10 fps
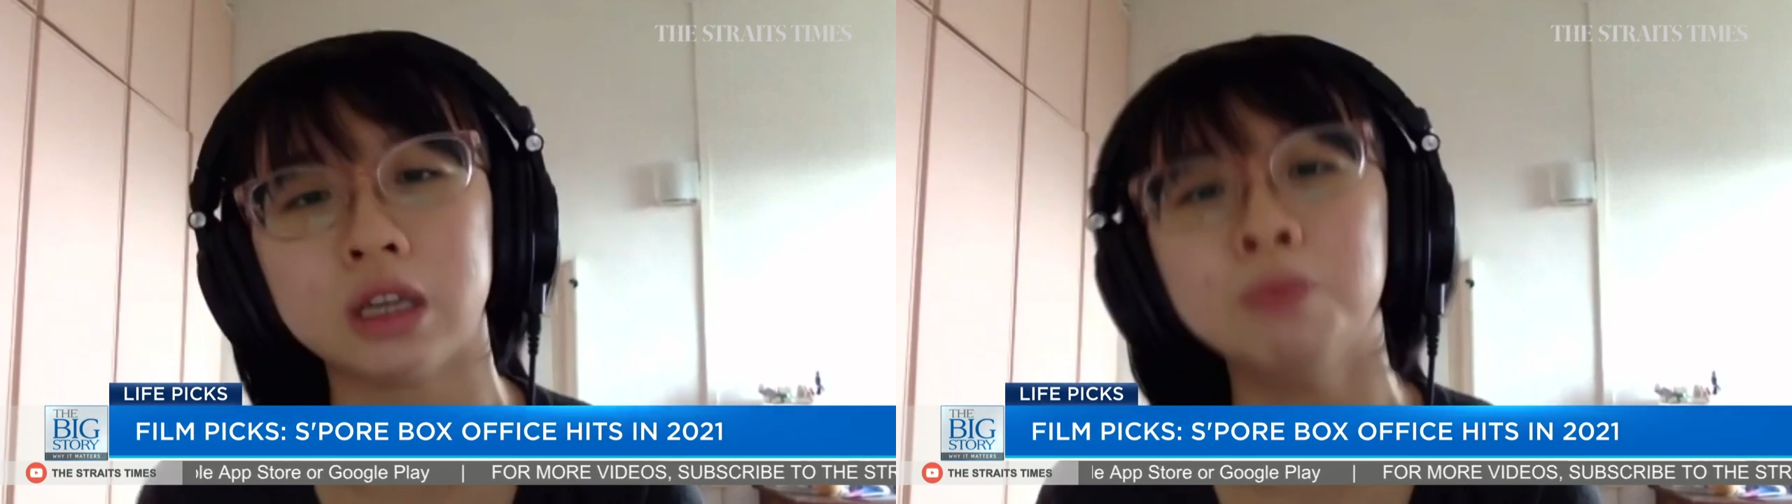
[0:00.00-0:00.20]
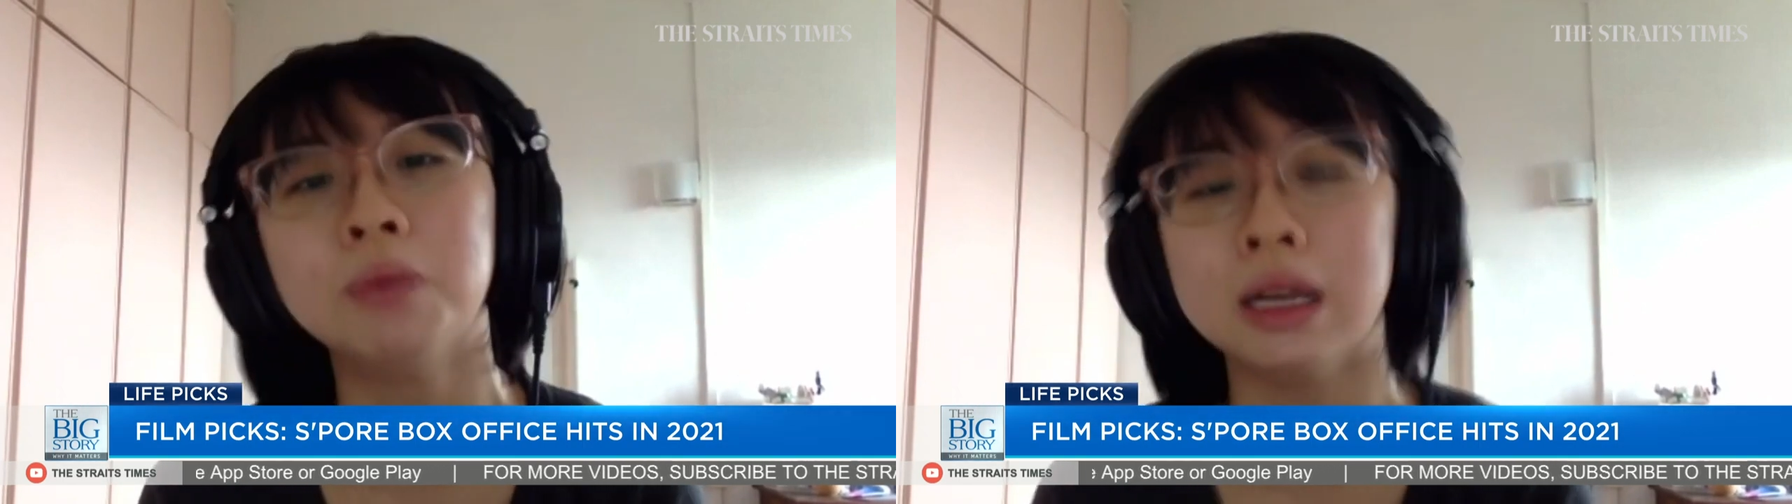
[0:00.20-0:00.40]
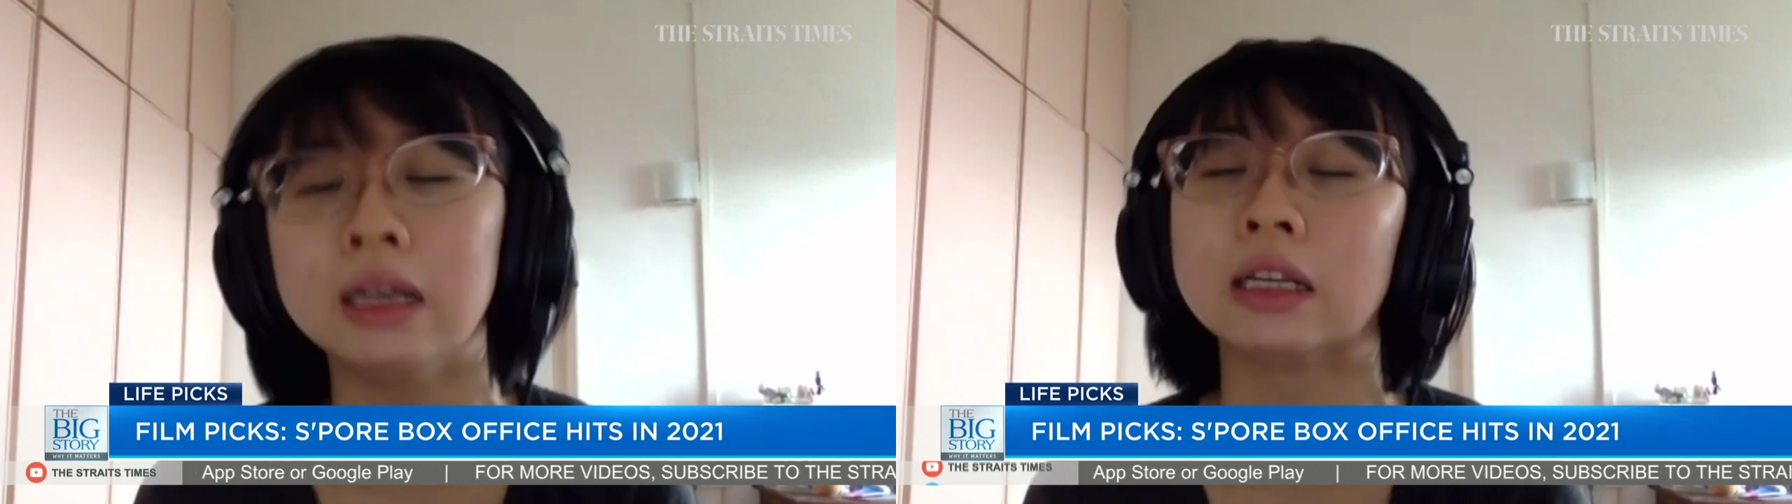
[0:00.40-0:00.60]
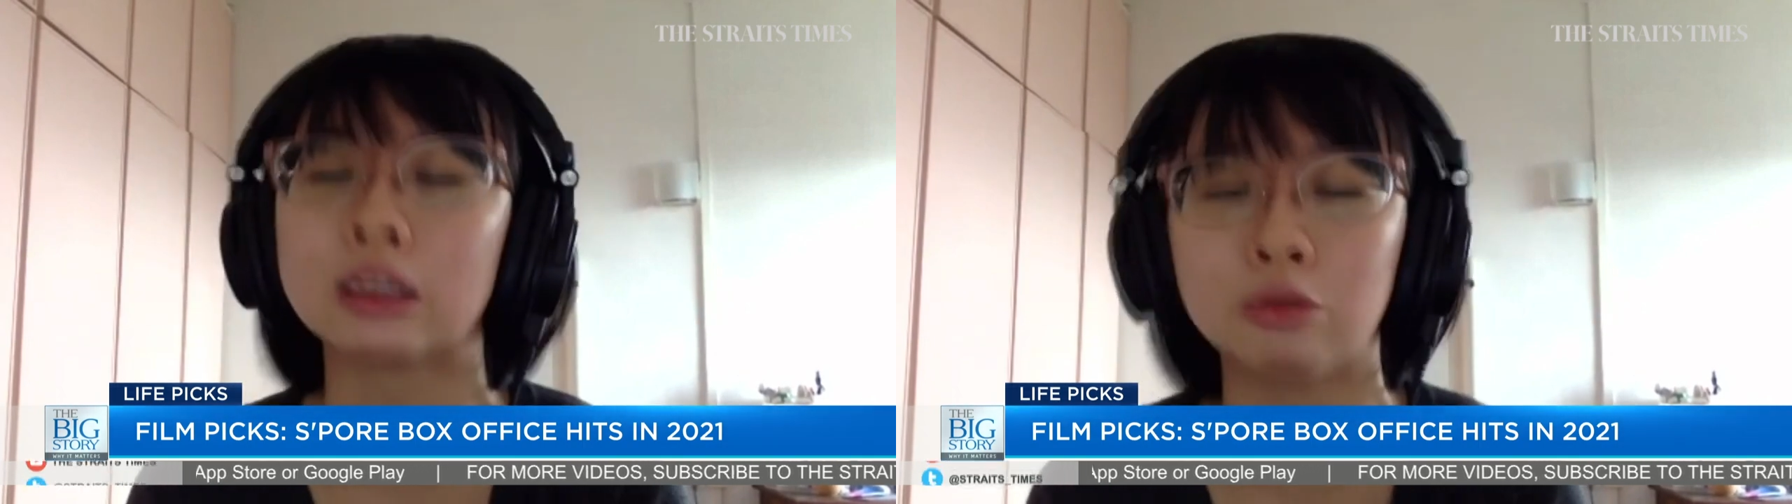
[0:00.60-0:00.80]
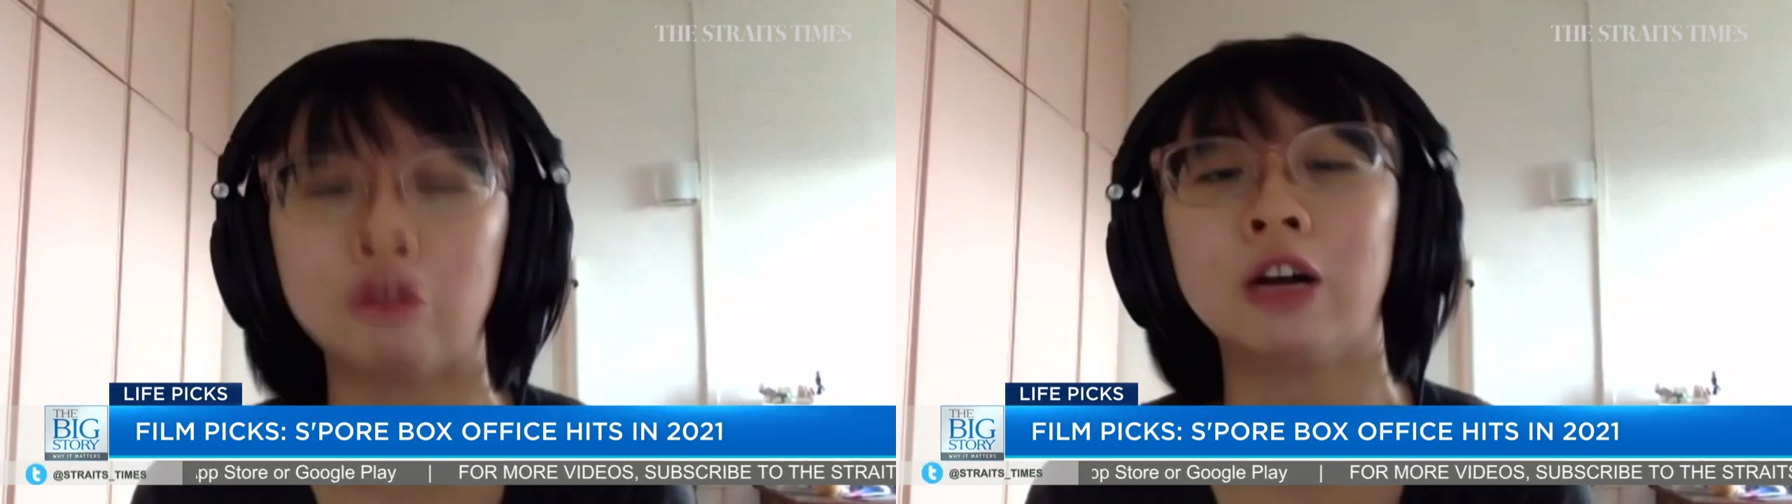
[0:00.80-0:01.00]
a bit
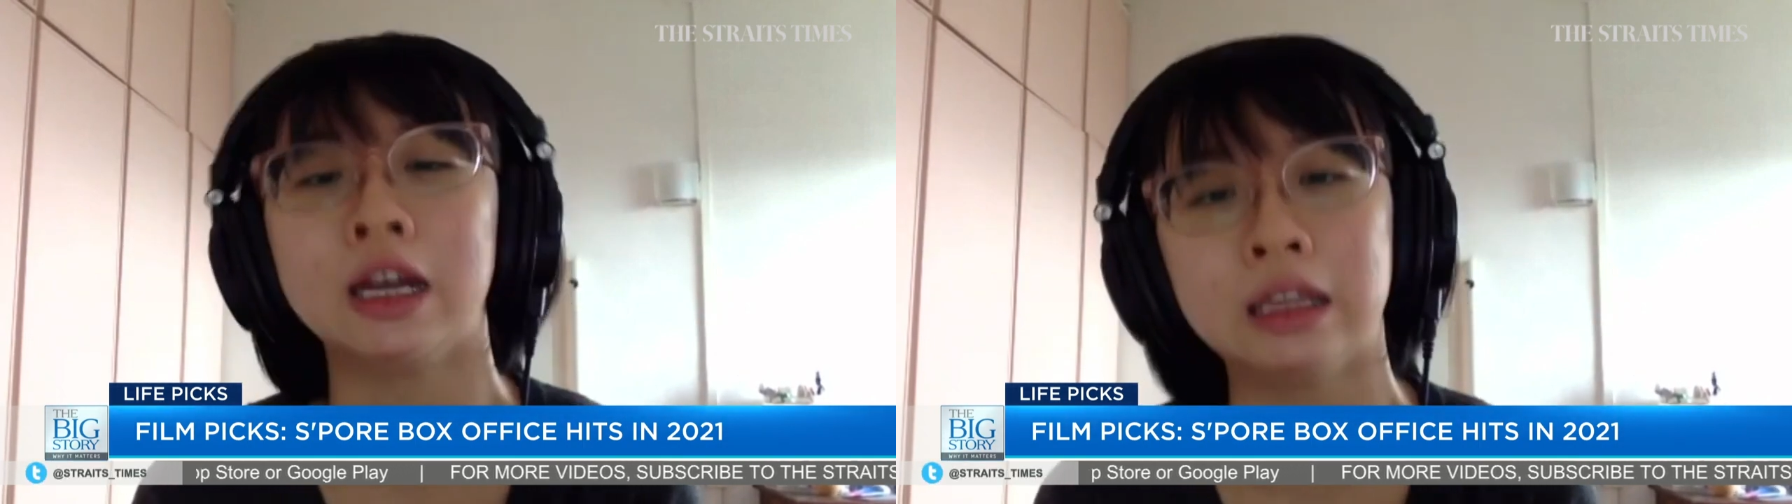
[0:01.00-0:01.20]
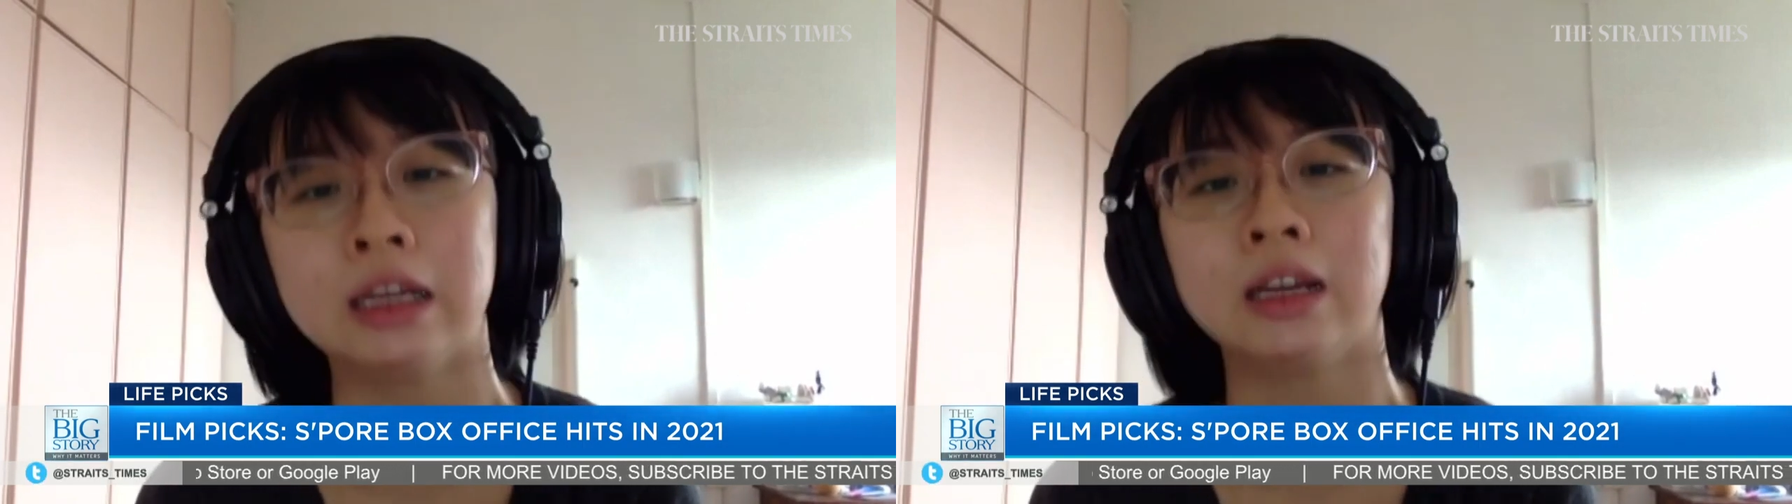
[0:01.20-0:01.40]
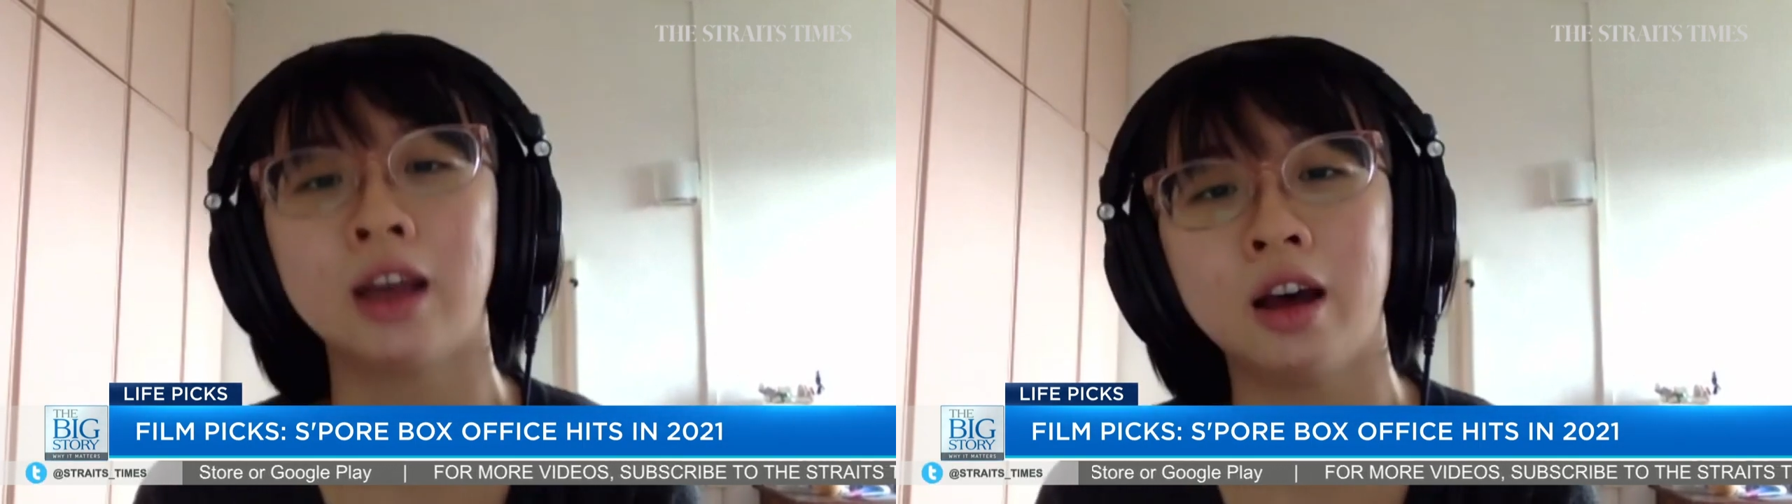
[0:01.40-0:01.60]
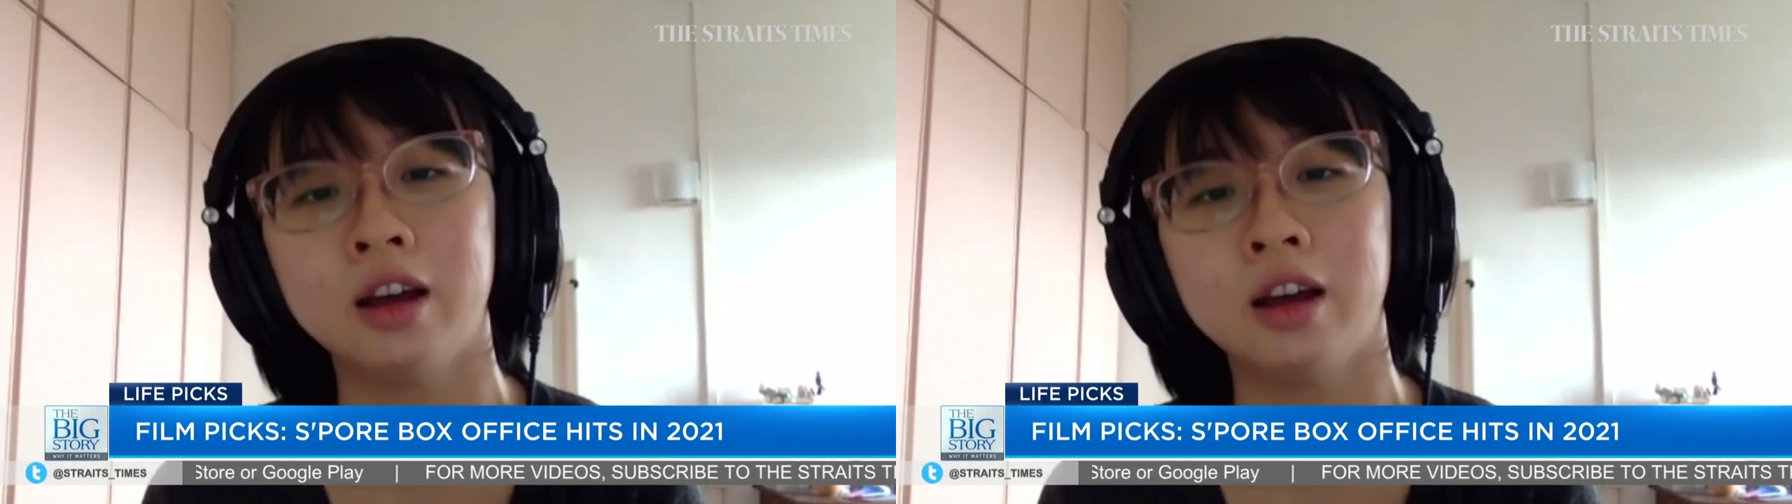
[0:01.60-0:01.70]
dismal, I think,